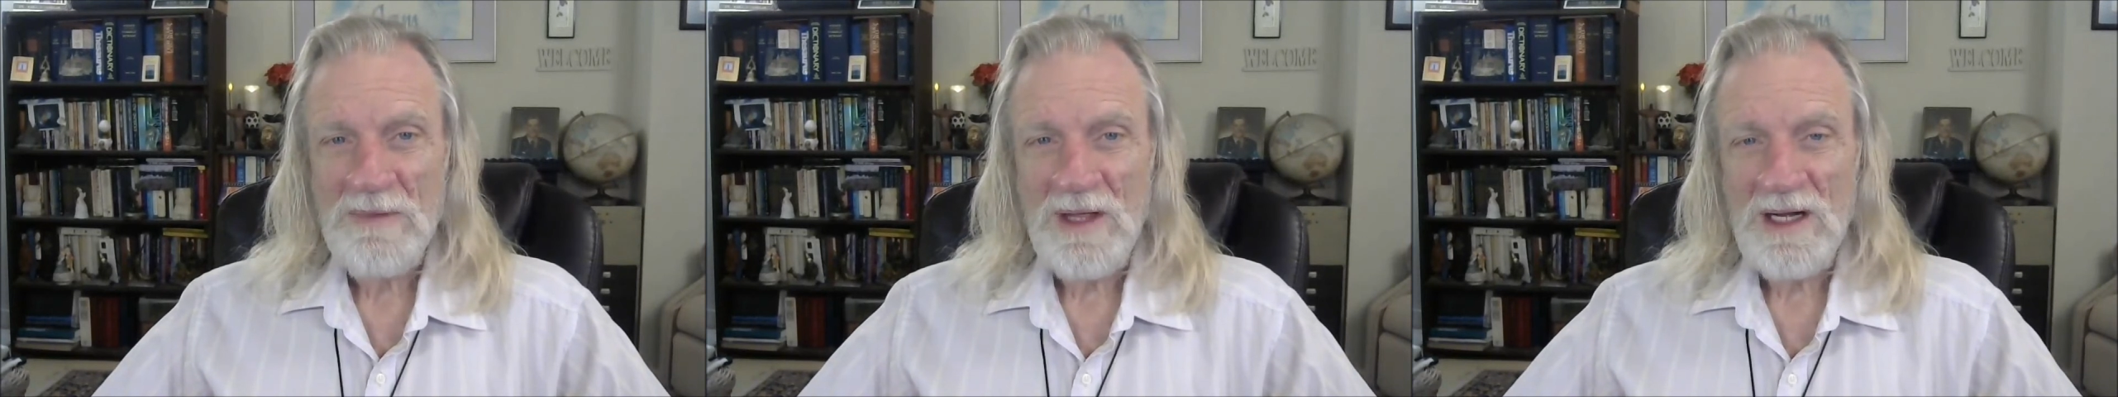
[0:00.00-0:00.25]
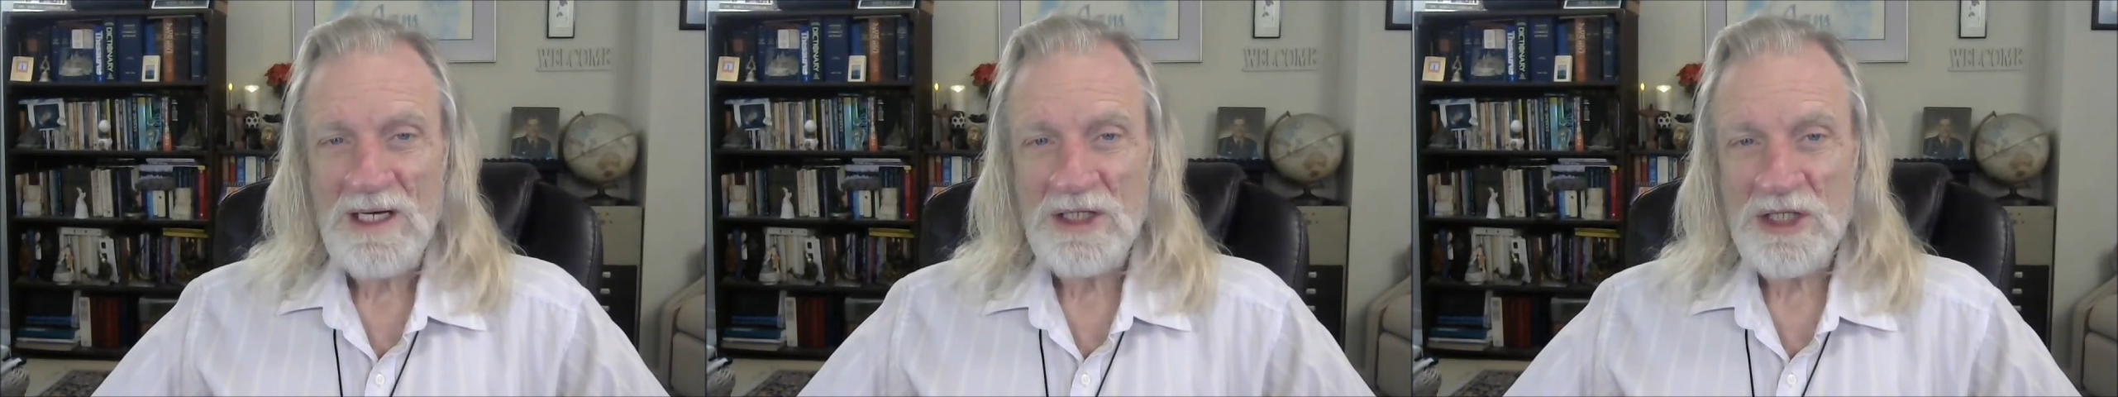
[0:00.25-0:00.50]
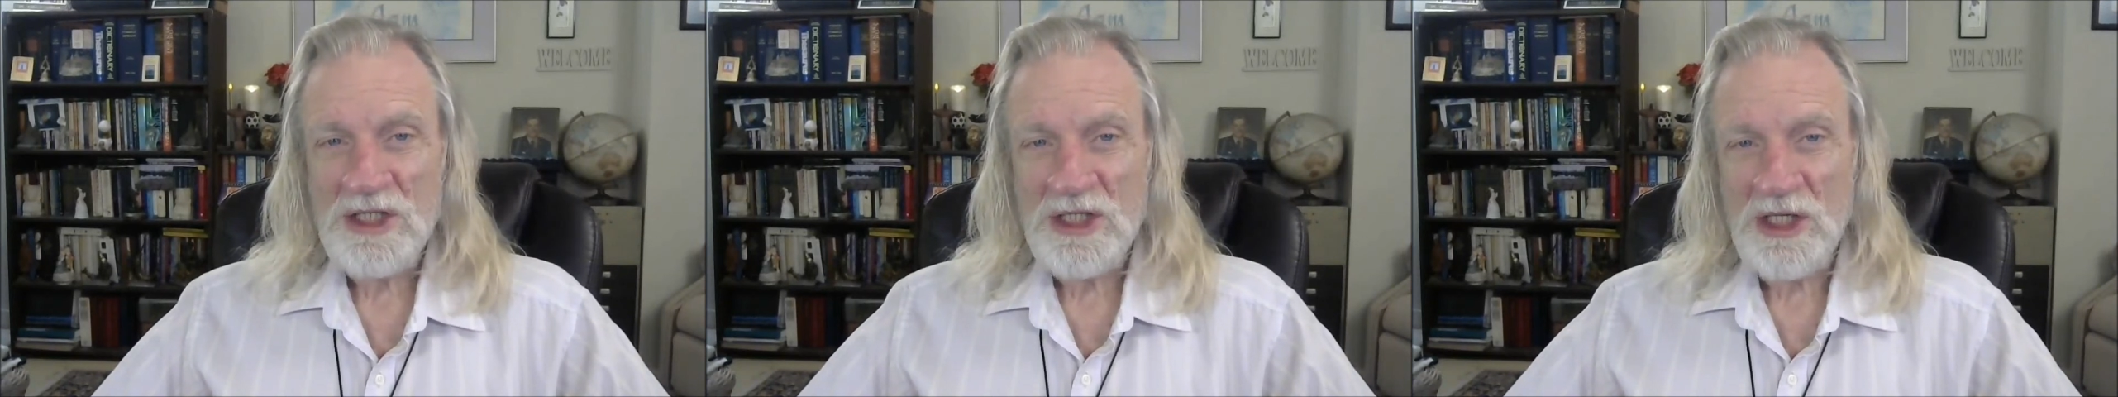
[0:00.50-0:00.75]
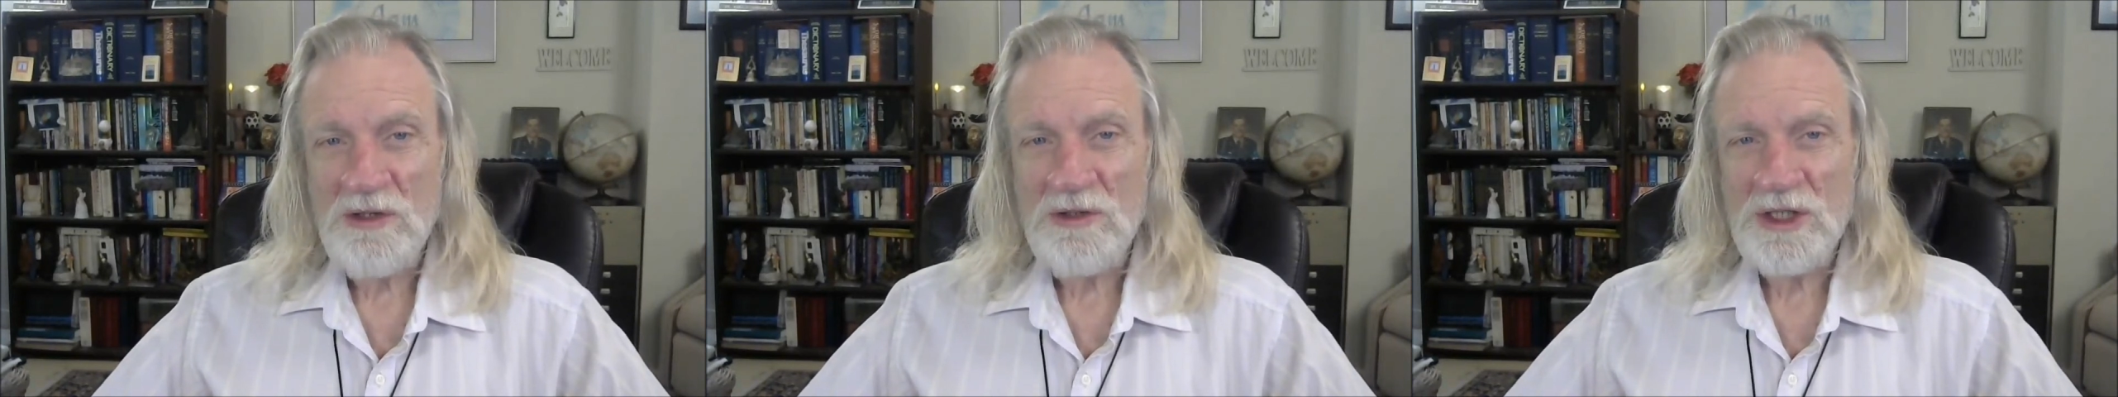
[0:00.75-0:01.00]
that I just
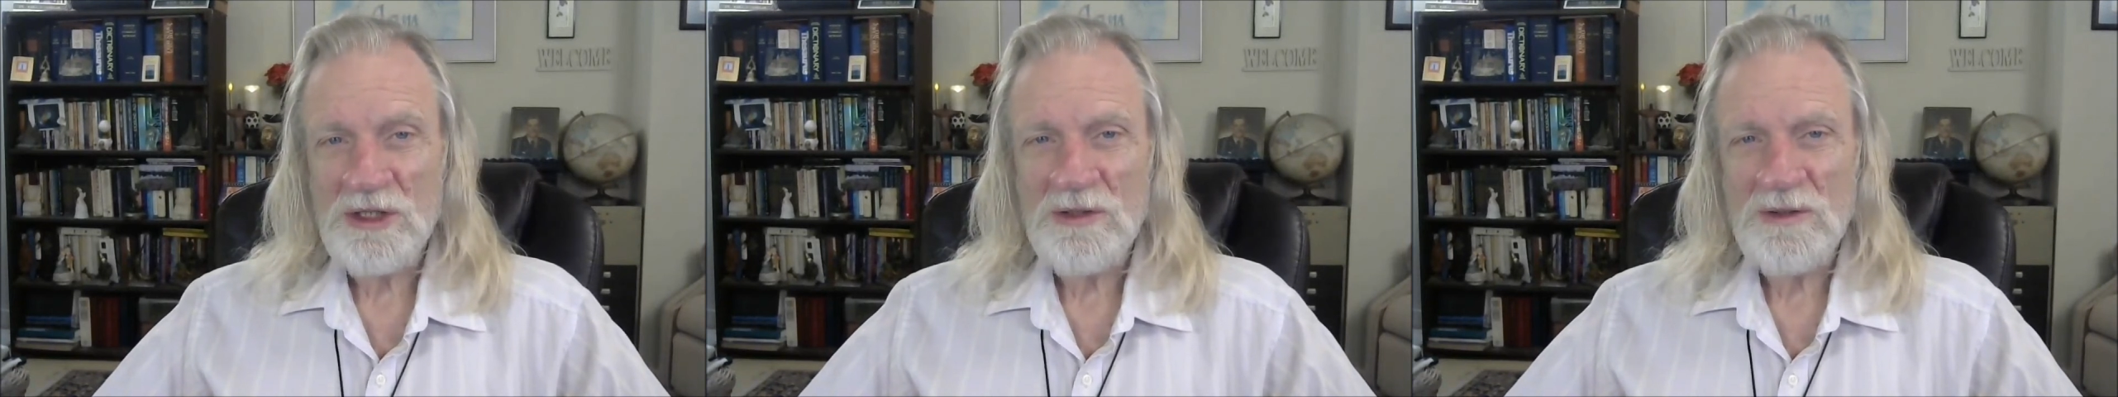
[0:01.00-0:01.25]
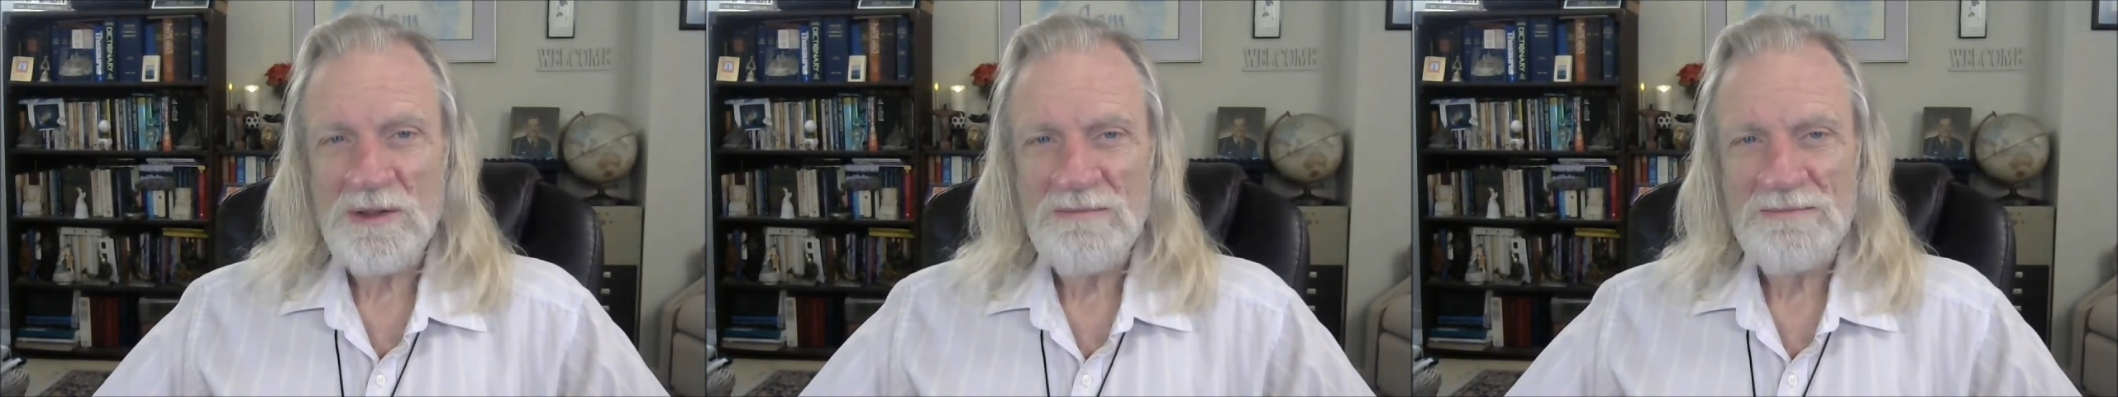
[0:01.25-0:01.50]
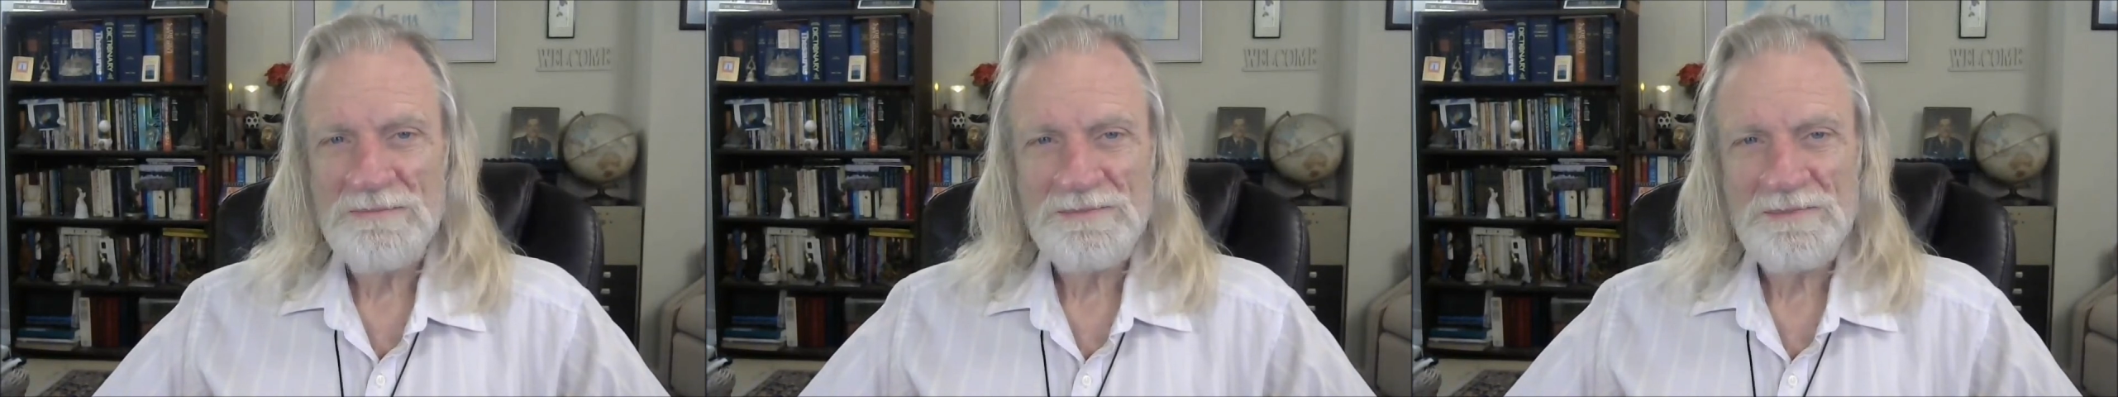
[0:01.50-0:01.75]
showed you, and